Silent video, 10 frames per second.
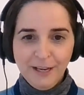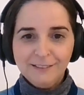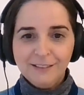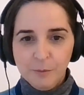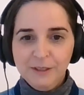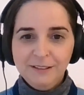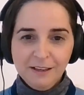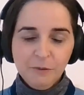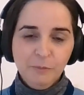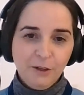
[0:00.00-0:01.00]
that can be
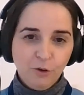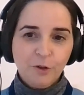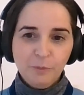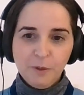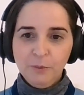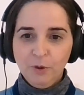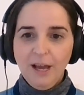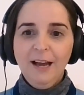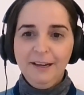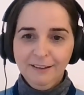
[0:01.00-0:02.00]
taken by other people
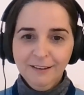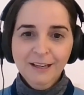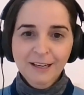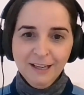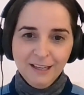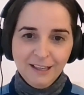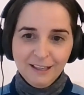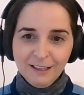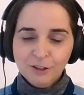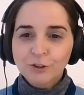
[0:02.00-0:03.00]
and
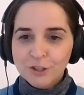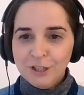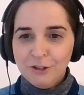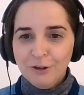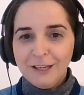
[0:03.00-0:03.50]
continue.